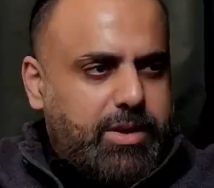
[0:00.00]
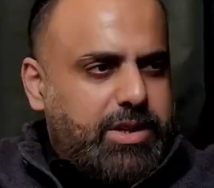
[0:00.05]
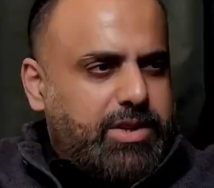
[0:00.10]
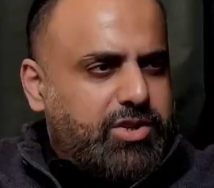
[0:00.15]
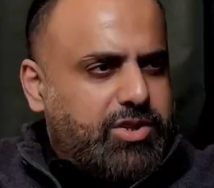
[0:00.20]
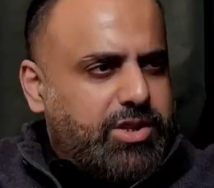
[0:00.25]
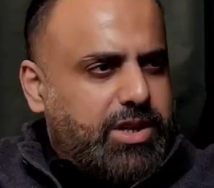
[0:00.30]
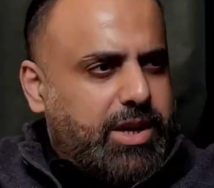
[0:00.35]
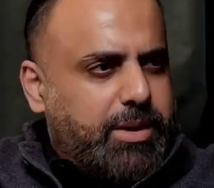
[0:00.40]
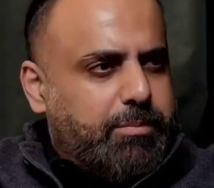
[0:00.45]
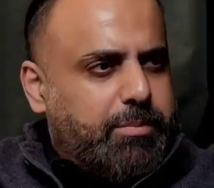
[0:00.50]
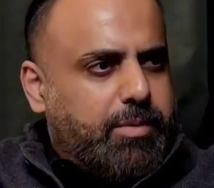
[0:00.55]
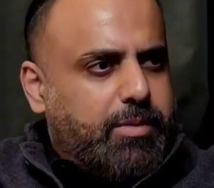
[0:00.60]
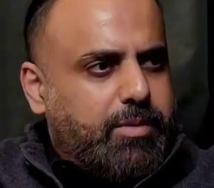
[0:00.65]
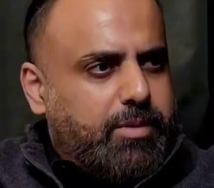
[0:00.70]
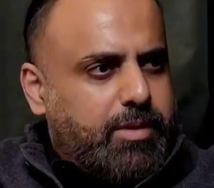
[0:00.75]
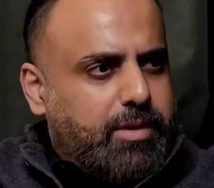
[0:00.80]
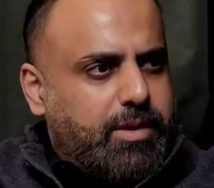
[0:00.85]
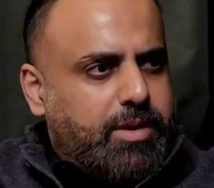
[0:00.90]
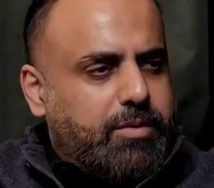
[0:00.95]
really shape
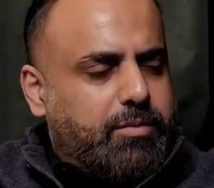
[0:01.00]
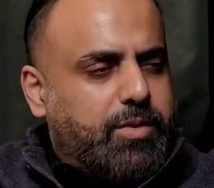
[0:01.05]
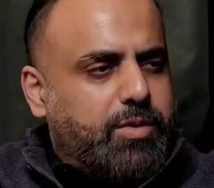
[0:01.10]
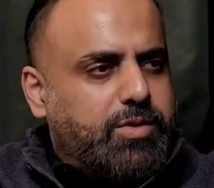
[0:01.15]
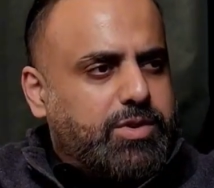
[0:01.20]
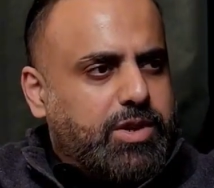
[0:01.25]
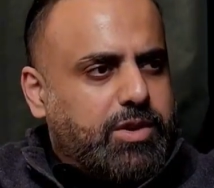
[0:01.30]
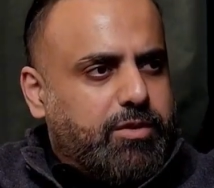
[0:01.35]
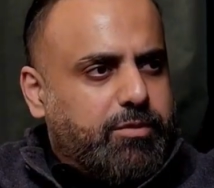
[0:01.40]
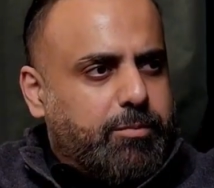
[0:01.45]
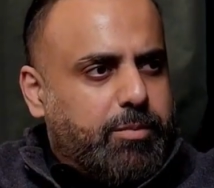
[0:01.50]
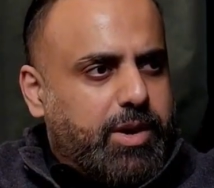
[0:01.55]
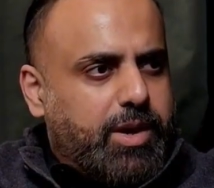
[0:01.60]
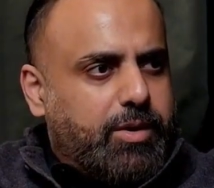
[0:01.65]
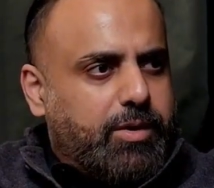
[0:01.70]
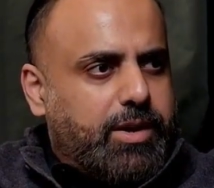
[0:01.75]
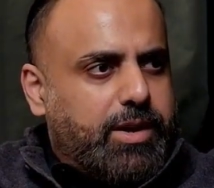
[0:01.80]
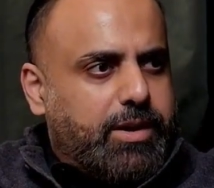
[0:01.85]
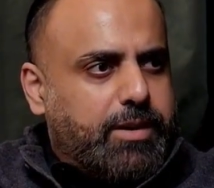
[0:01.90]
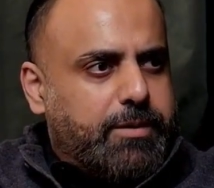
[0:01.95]
the future of
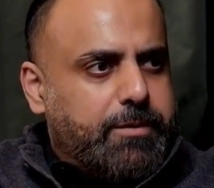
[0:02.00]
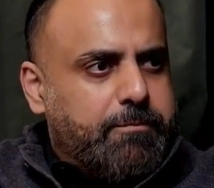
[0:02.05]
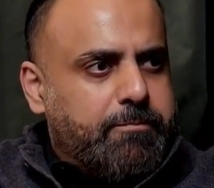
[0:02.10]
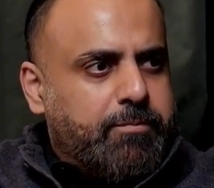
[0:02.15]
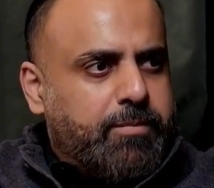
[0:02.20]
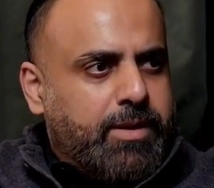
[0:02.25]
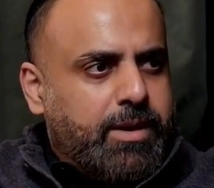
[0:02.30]
biotech.